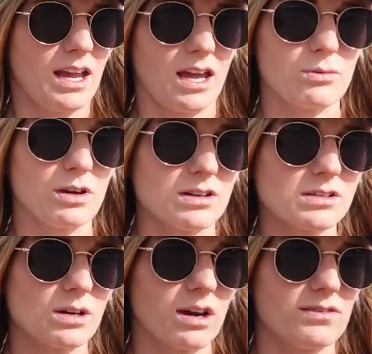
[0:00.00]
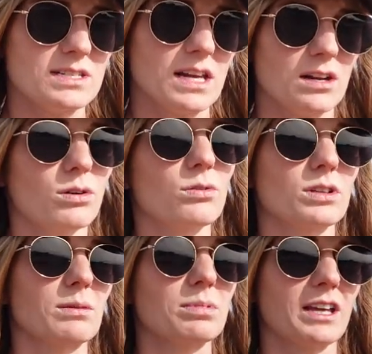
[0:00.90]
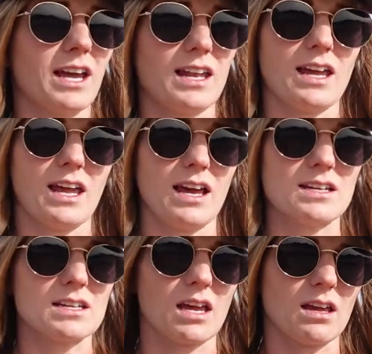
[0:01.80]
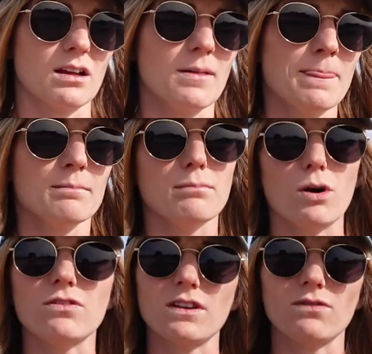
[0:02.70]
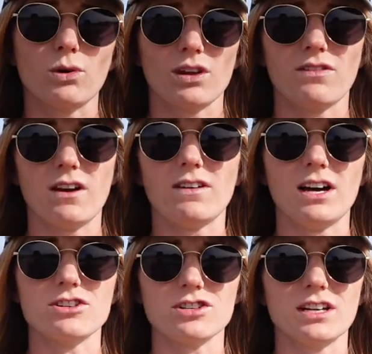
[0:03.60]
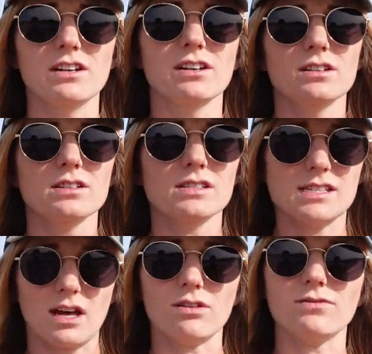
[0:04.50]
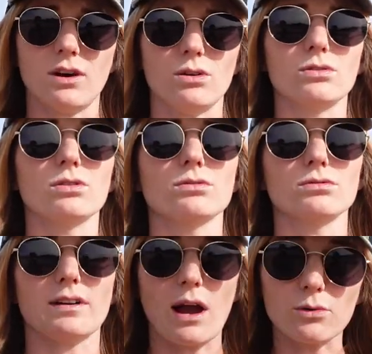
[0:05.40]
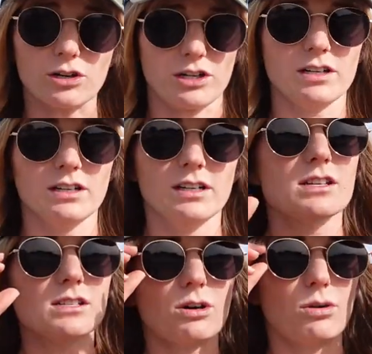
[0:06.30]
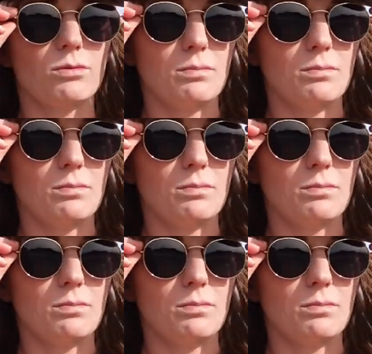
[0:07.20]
And we also have a data only plan and a MoFi 4500 cell phone router. So